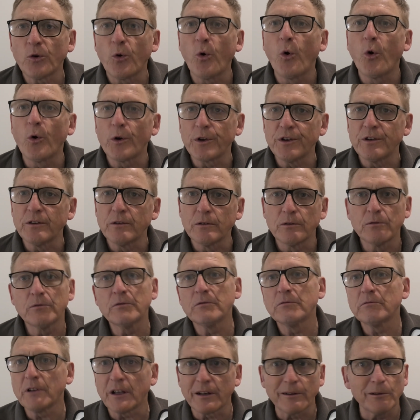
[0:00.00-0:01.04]
or
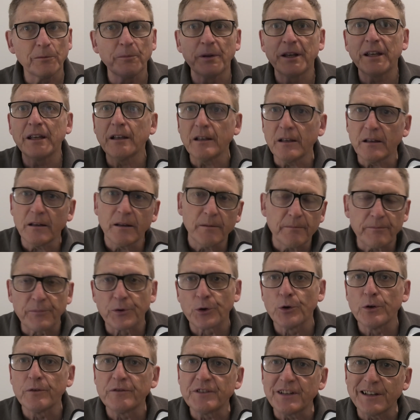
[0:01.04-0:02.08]
it'll be
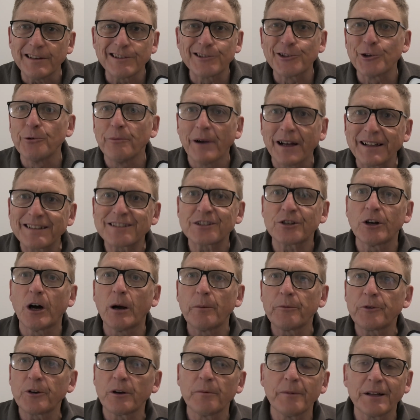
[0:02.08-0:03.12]
improved in 2 months'
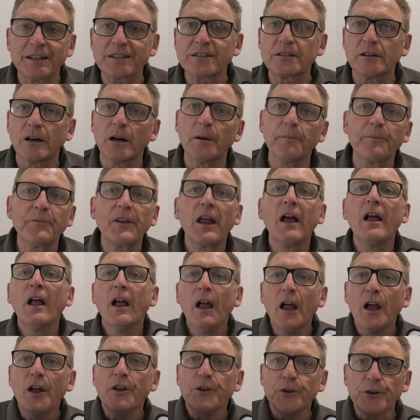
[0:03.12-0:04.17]
time, 3 months' time,
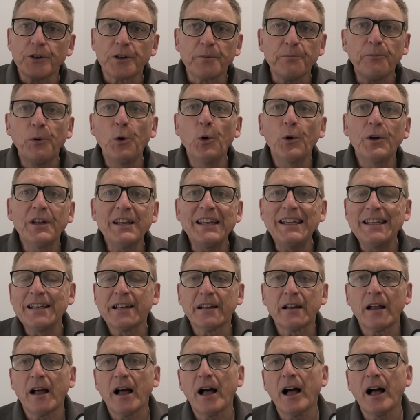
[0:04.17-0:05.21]
you can put in an